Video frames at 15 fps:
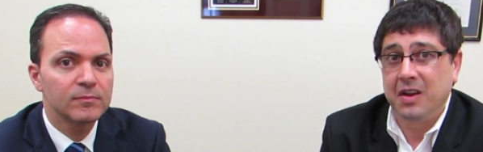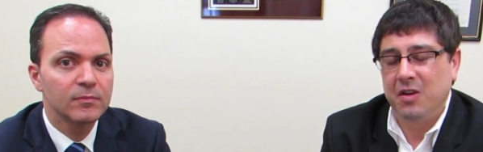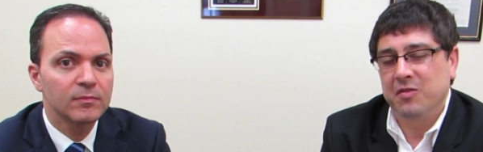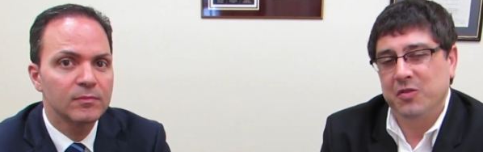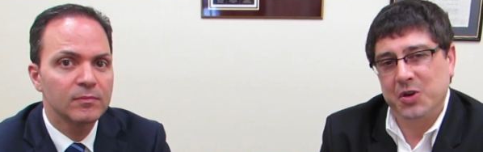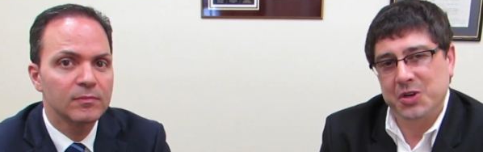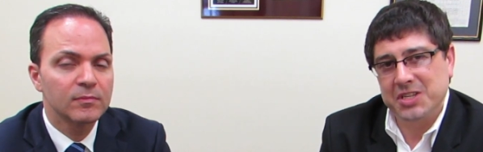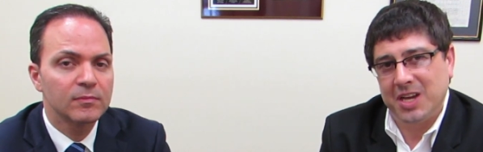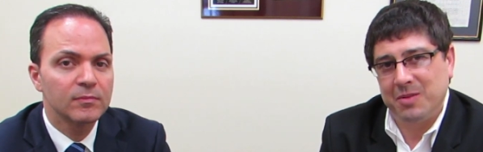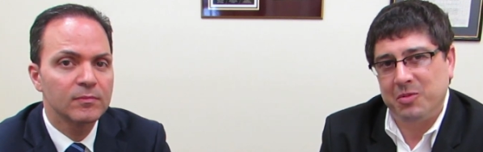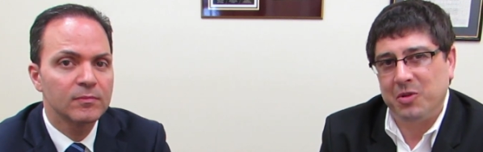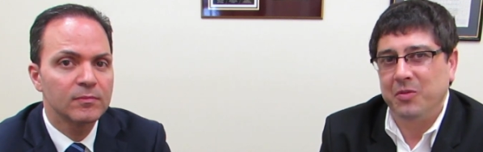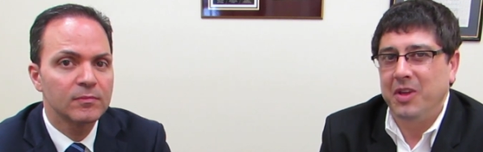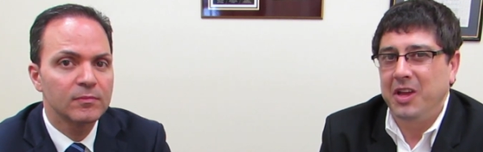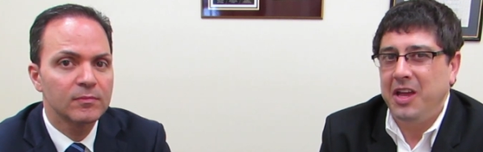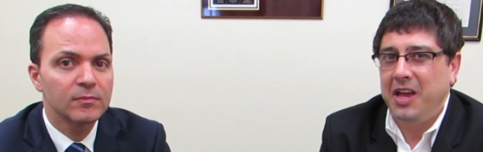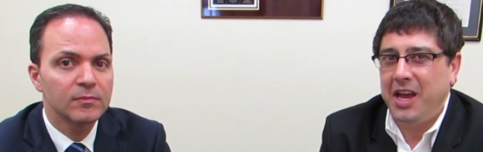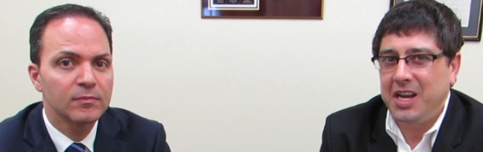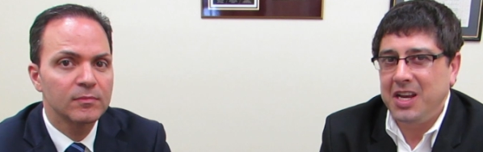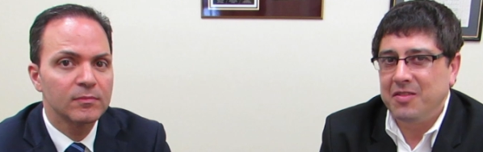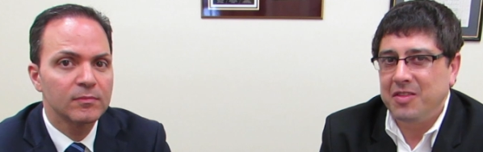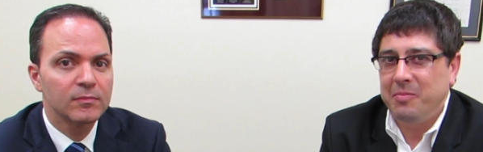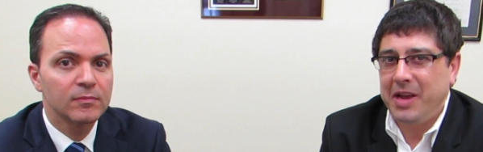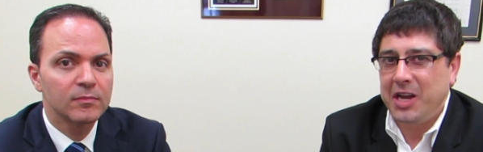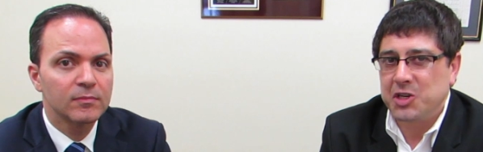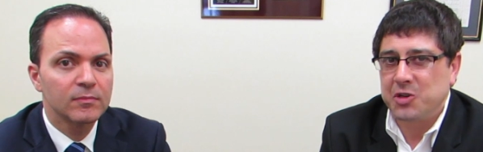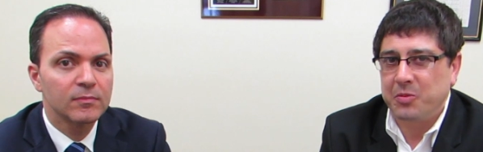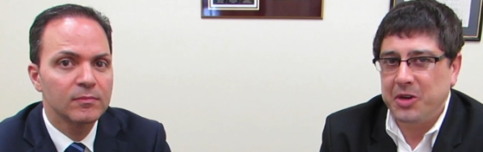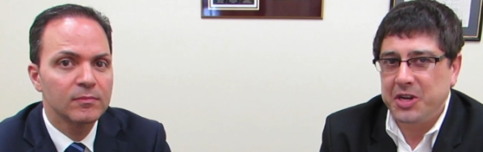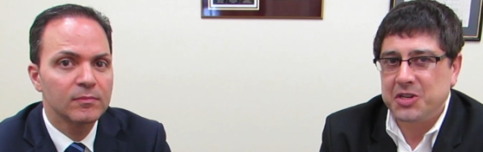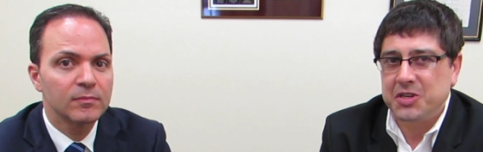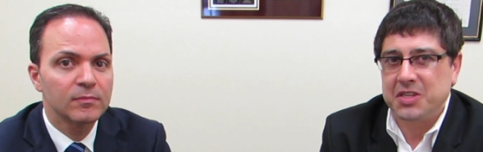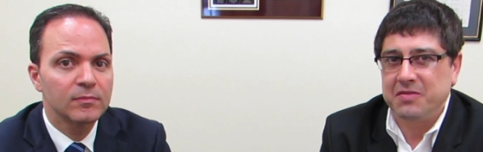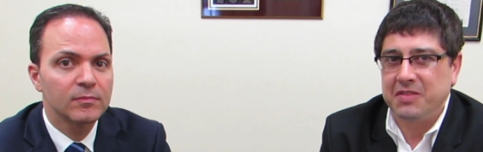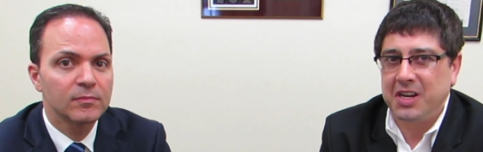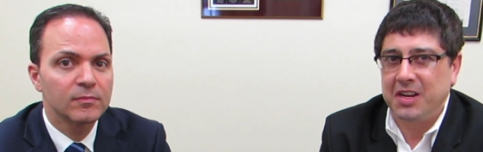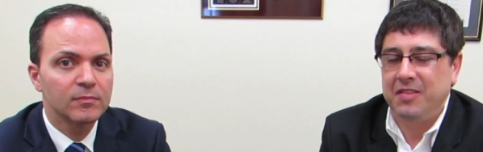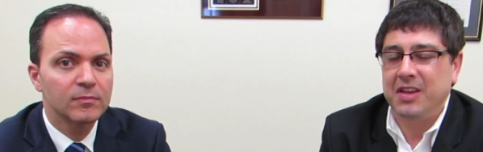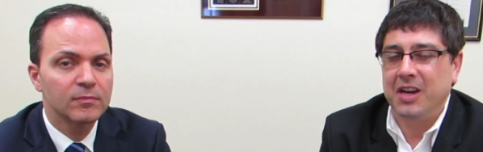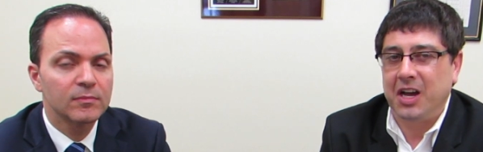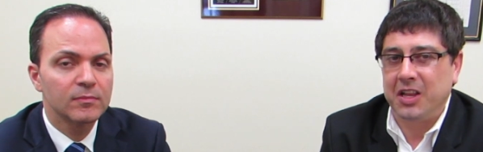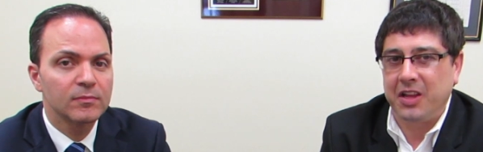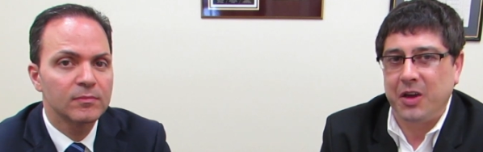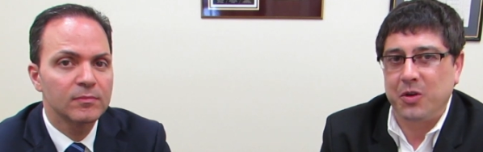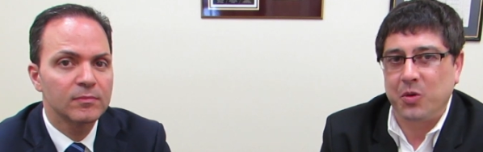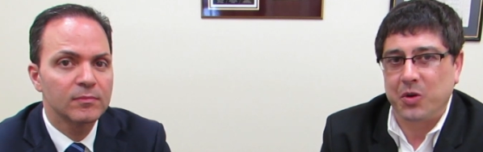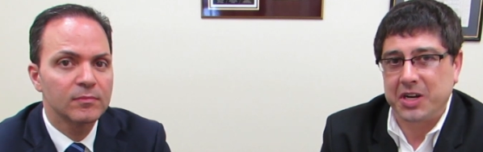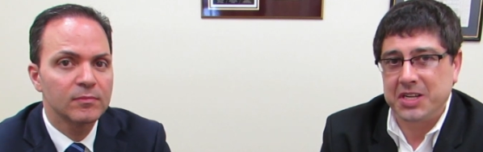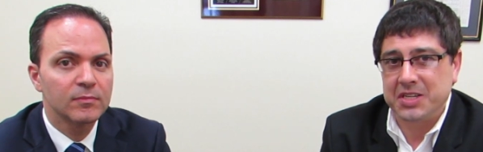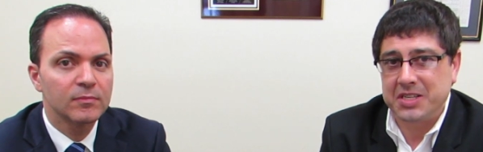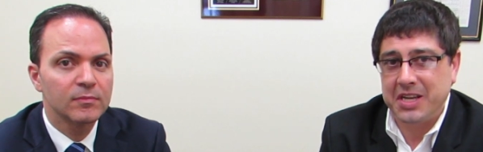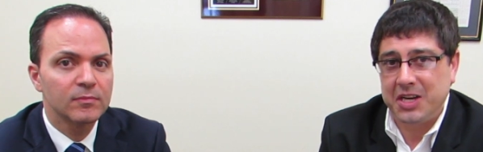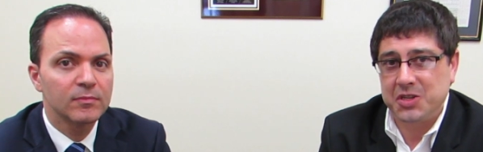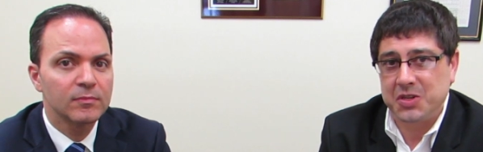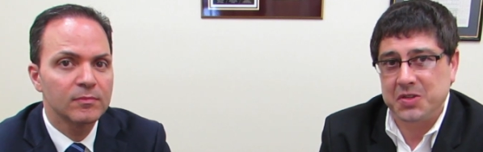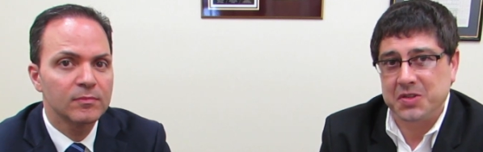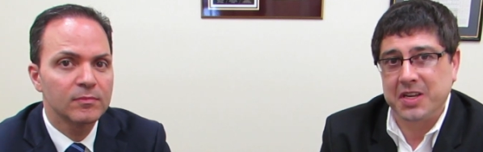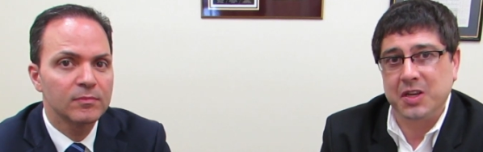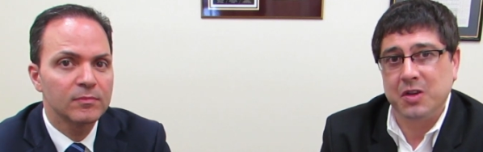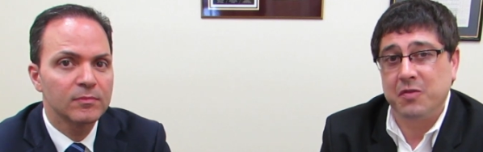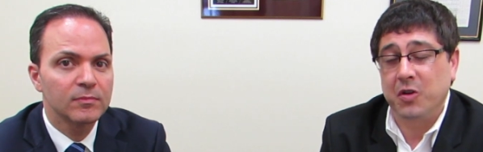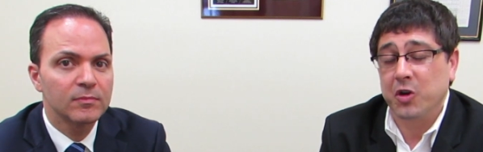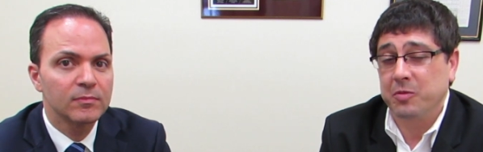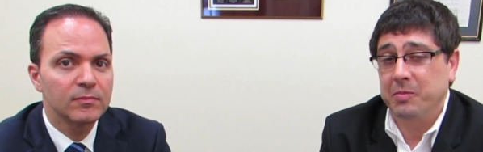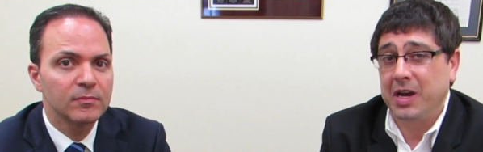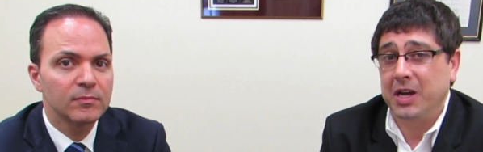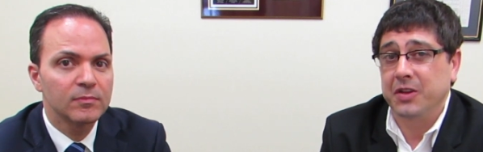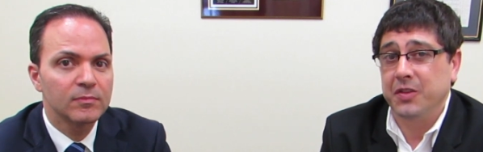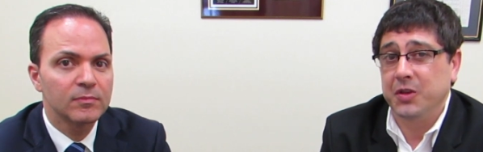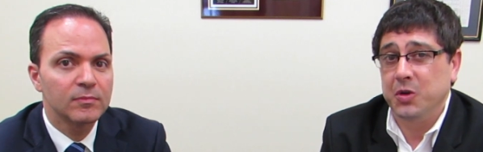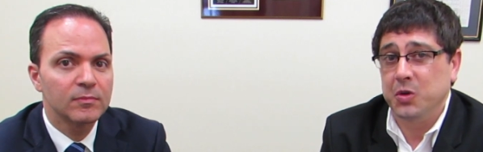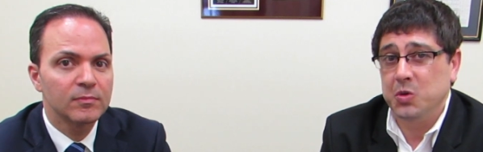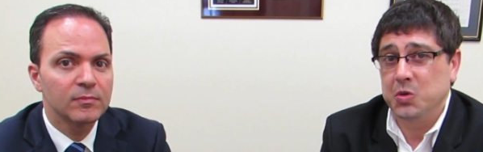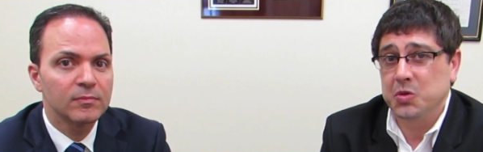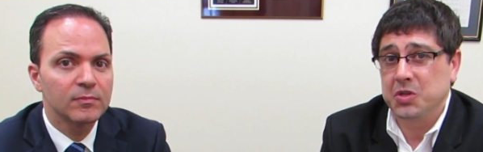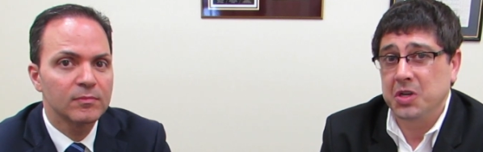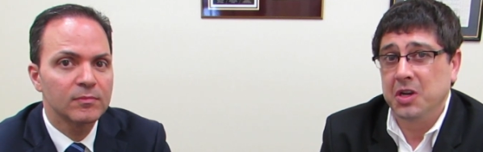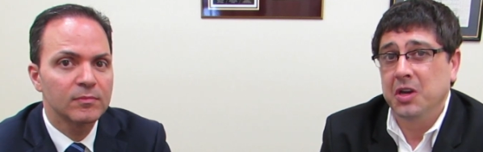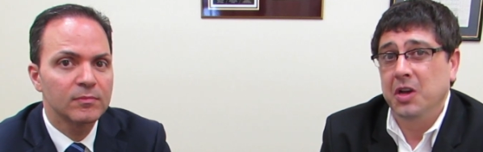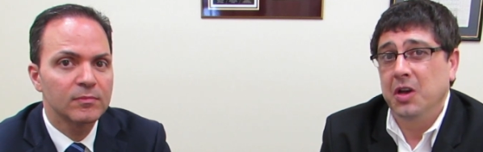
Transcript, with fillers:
Speaker 1: For example, any of the major breaches of any of the online organizations that you've heard about in the news,